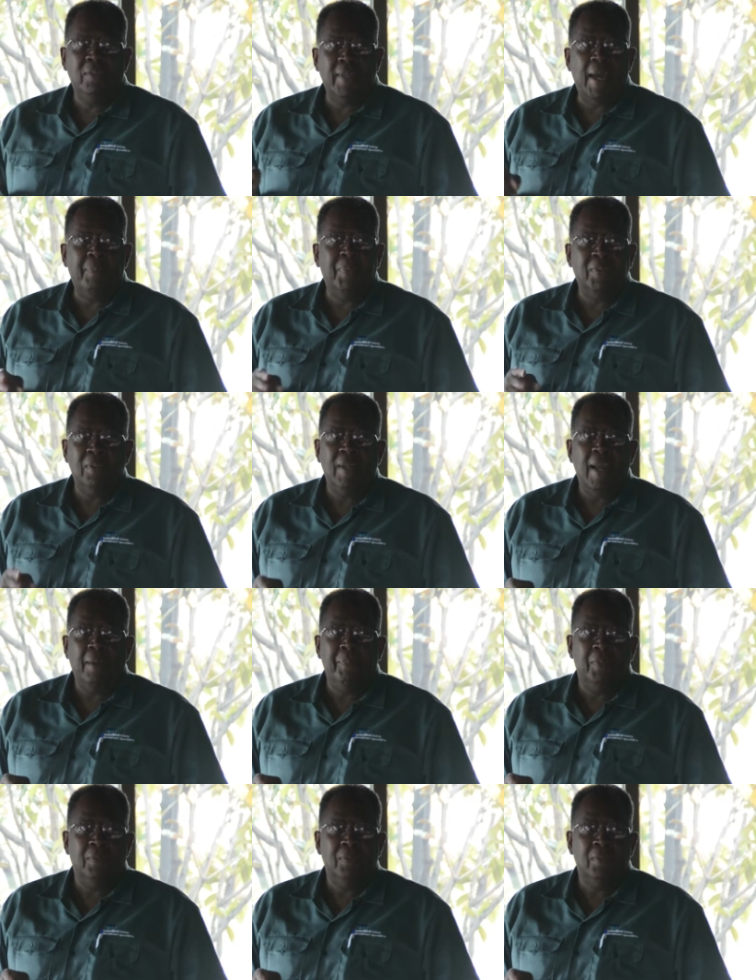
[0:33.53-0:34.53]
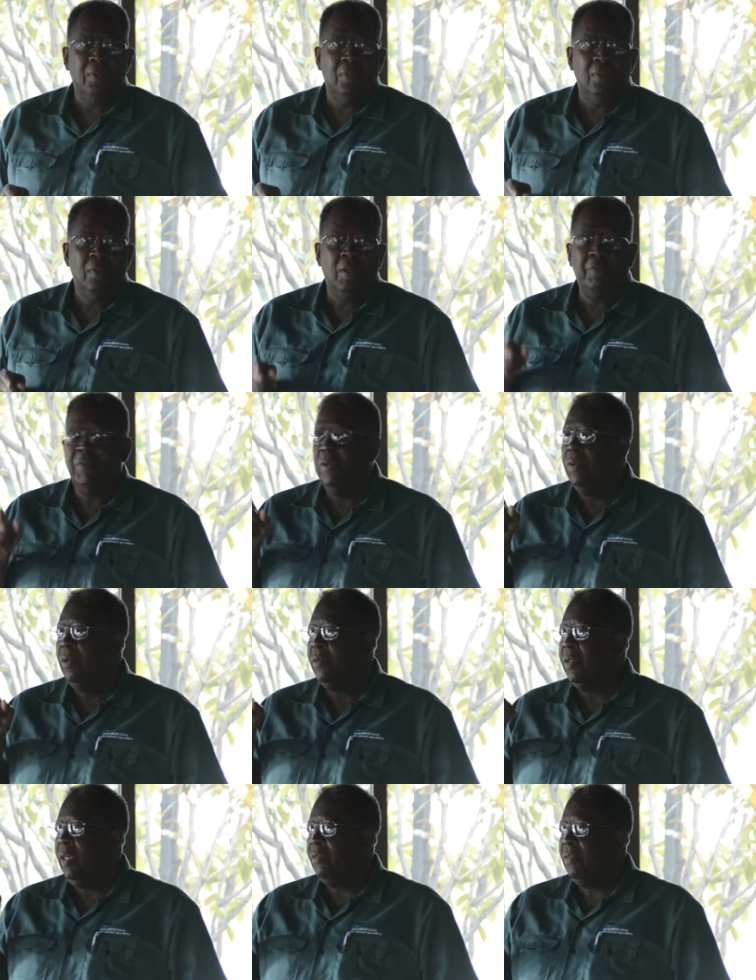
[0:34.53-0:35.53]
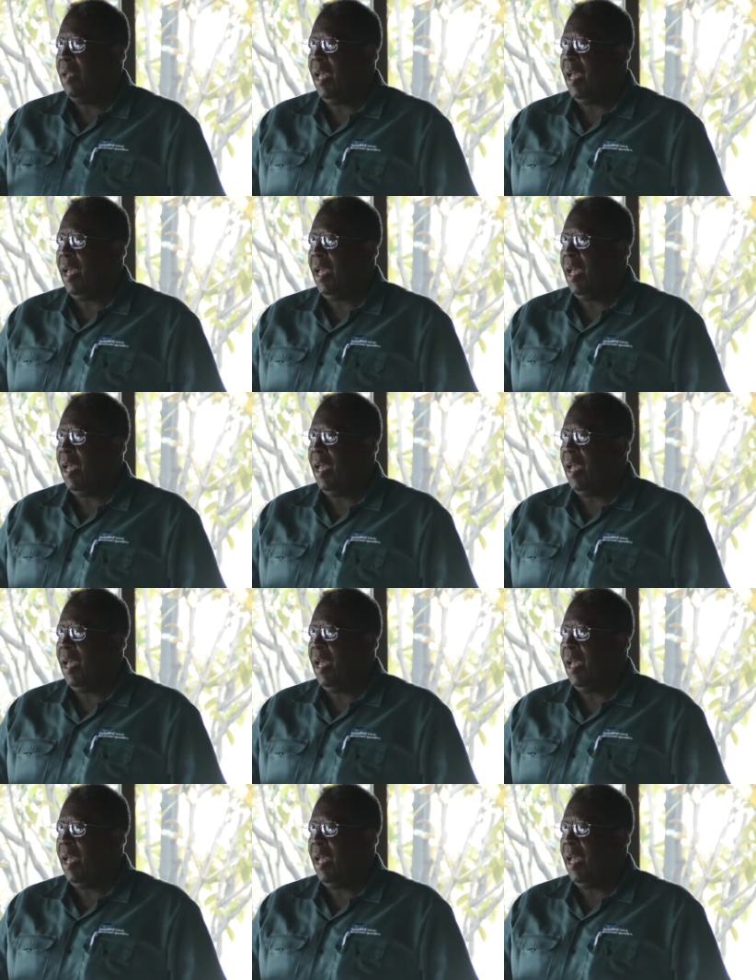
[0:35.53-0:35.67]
improving safety and health at various work